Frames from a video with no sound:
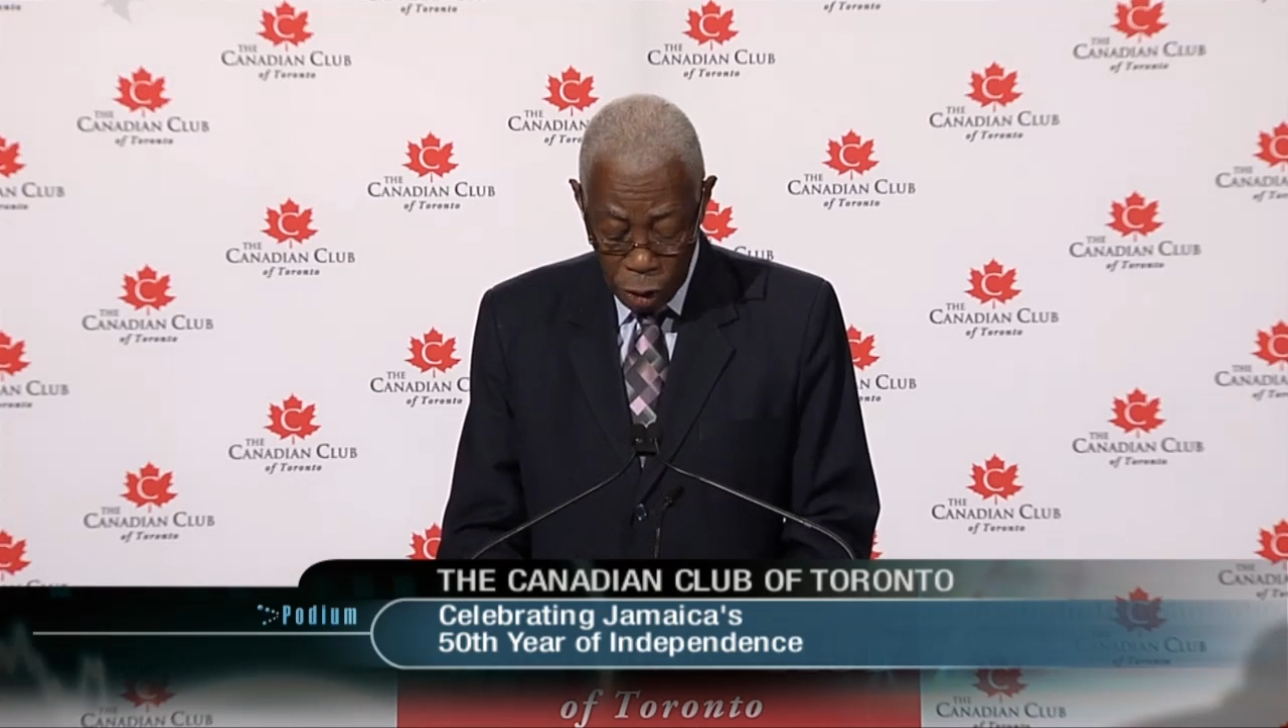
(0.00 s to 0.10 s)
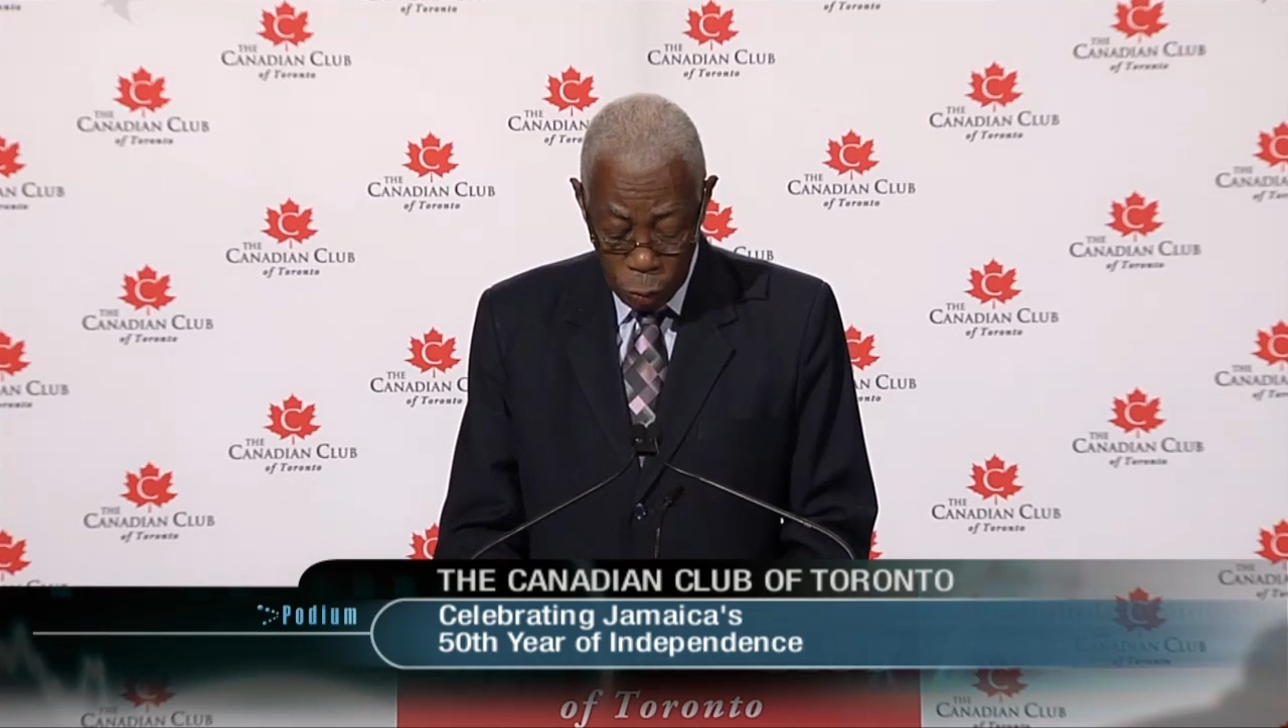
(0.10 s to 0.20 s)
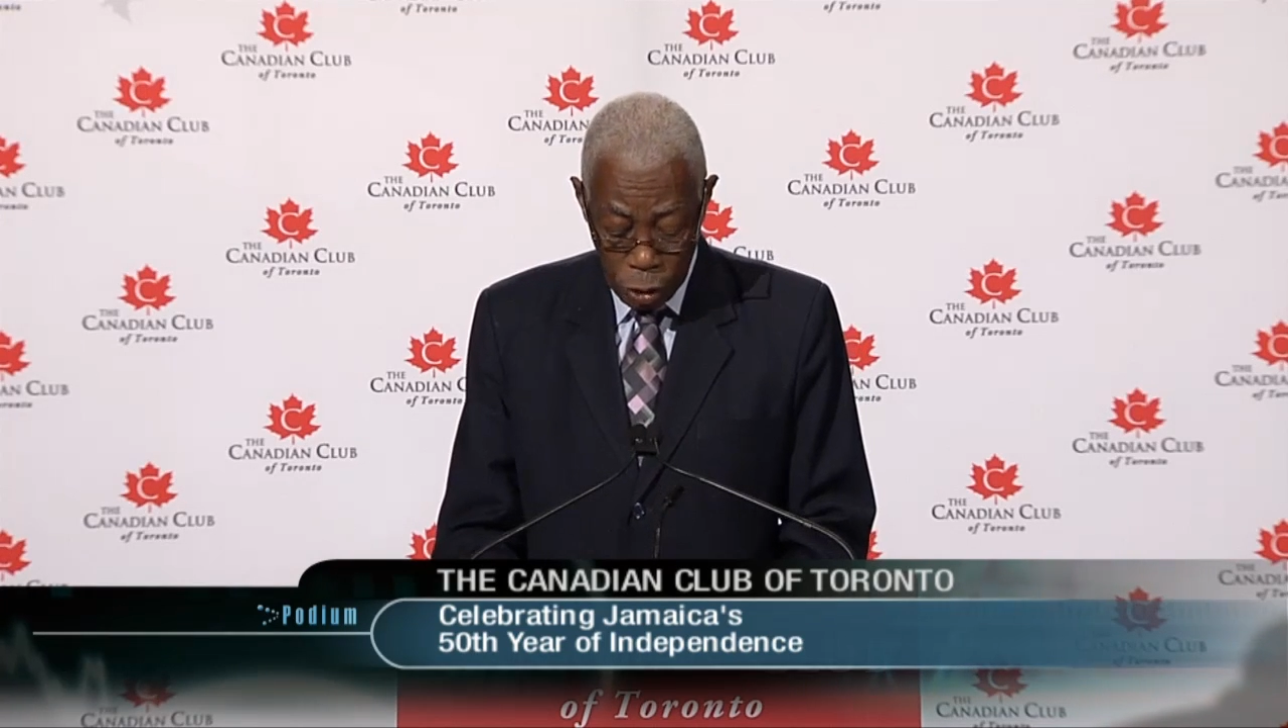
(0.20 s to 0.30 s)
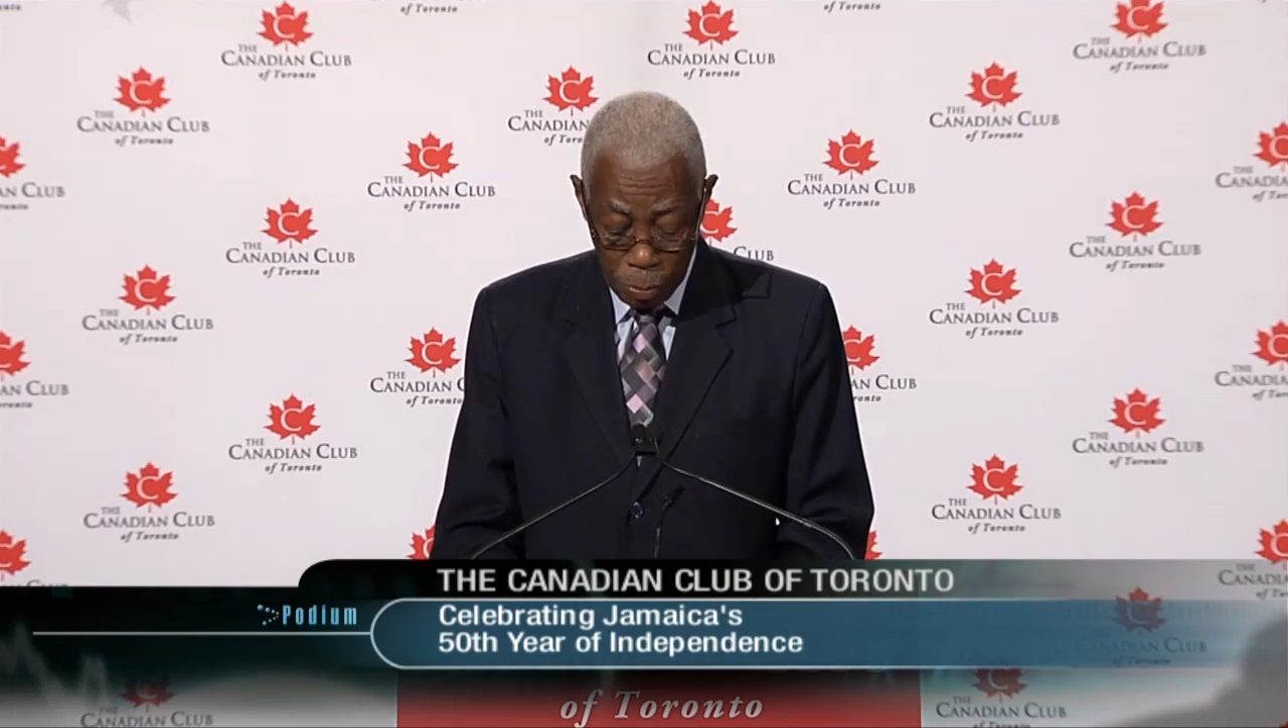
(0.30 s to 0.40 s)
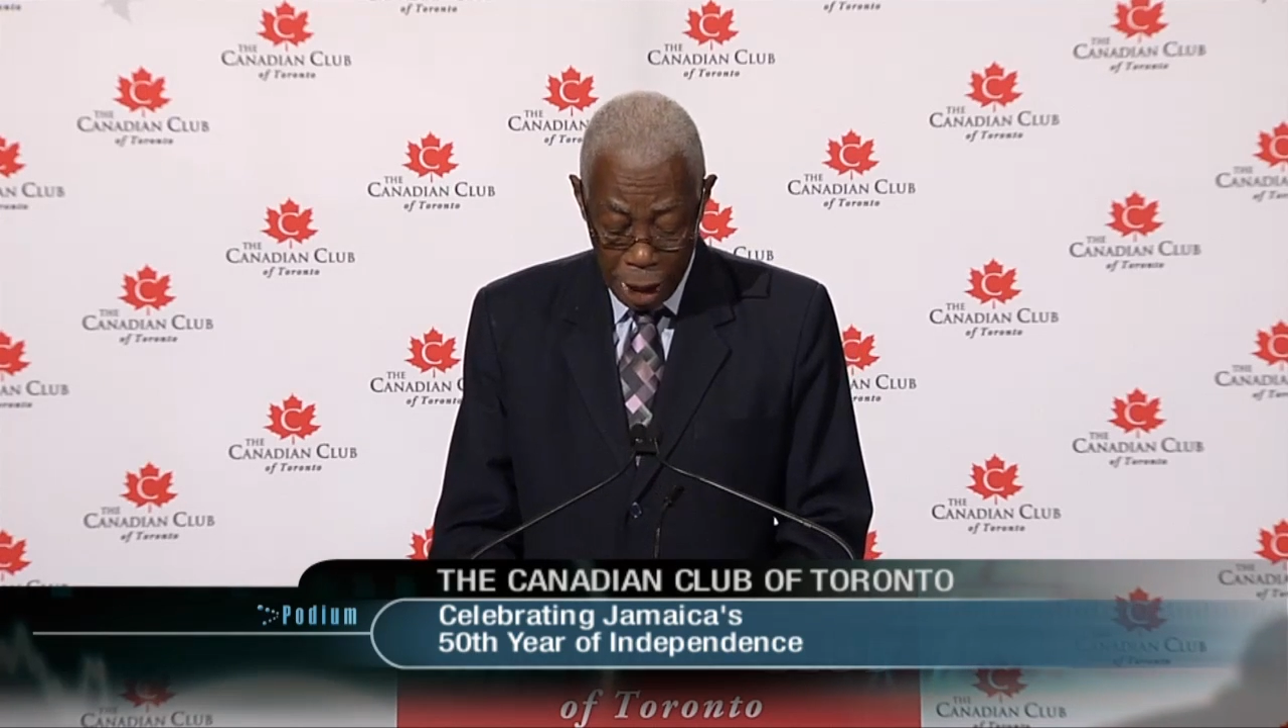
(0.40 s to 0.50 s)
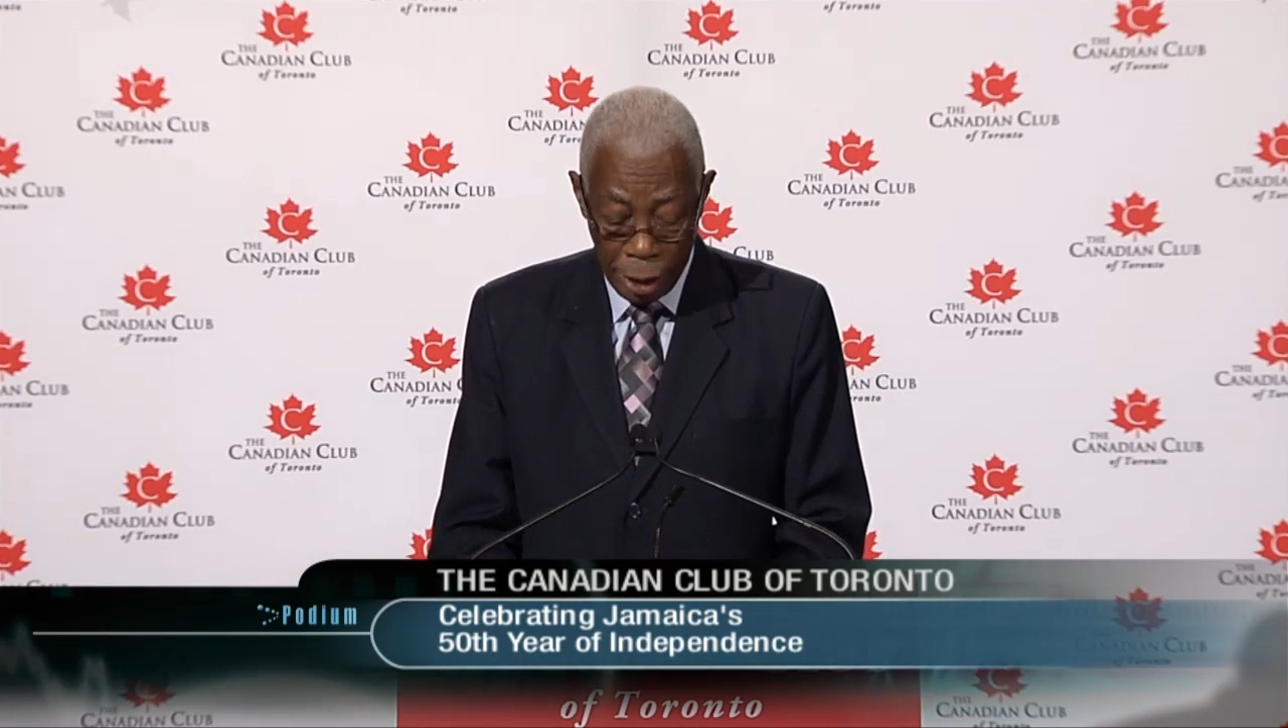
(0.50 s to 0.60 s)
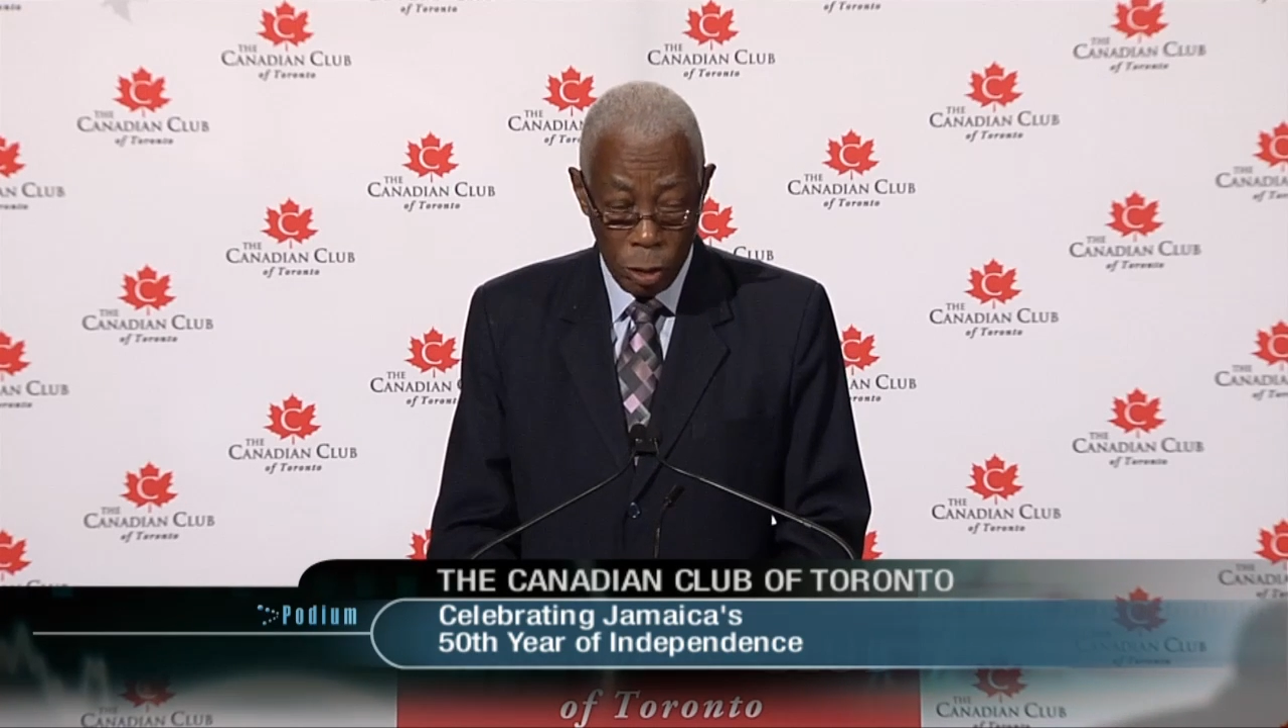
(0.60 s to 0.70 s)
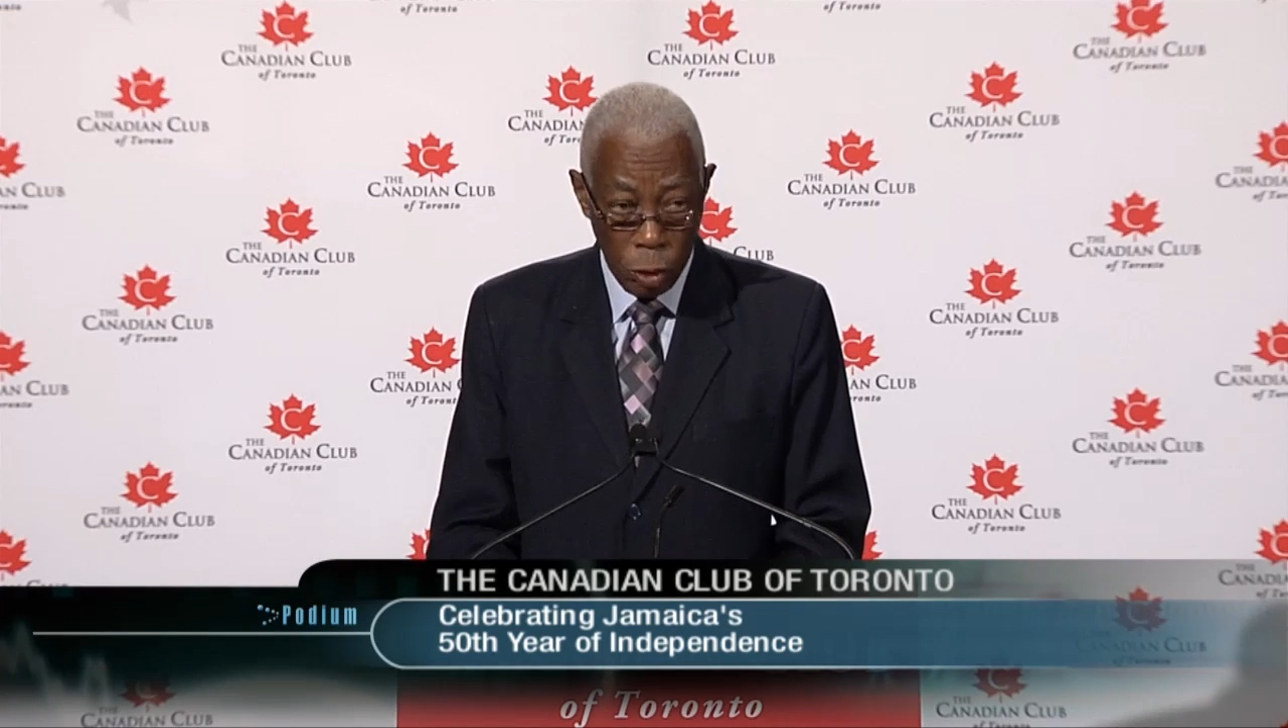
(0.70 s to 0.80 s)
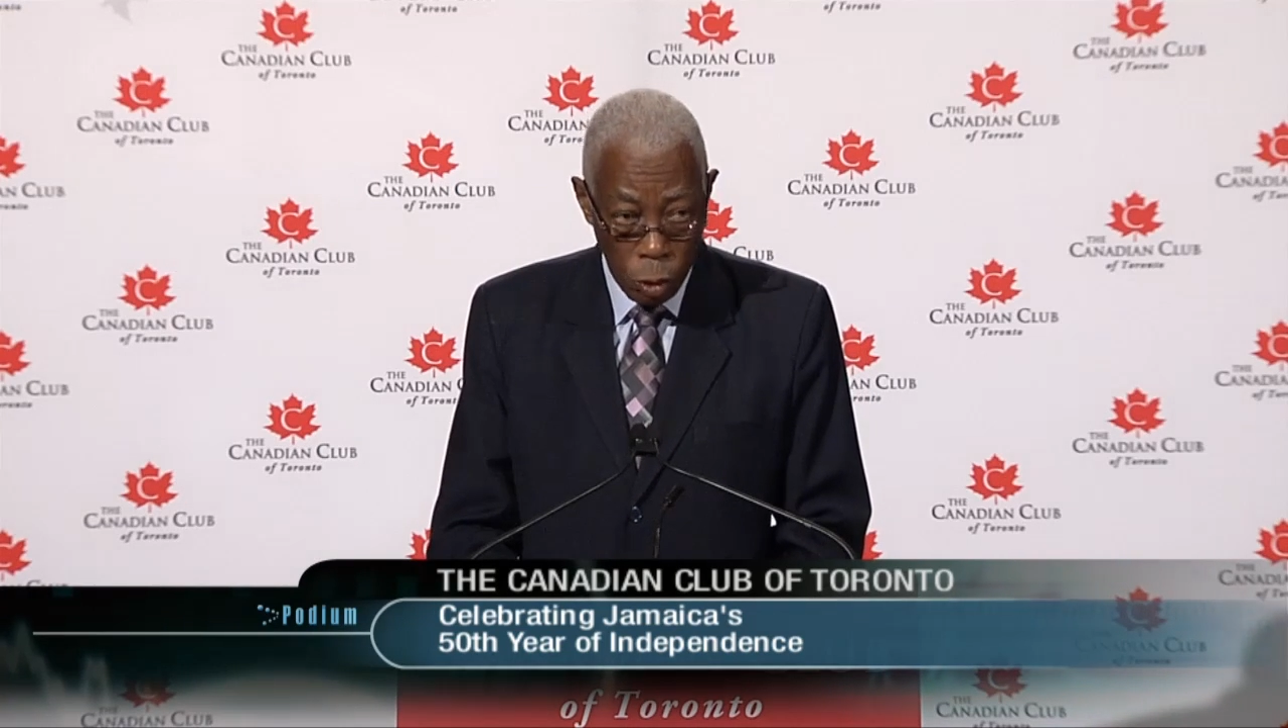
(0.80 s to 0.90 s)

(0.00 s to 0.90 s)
would make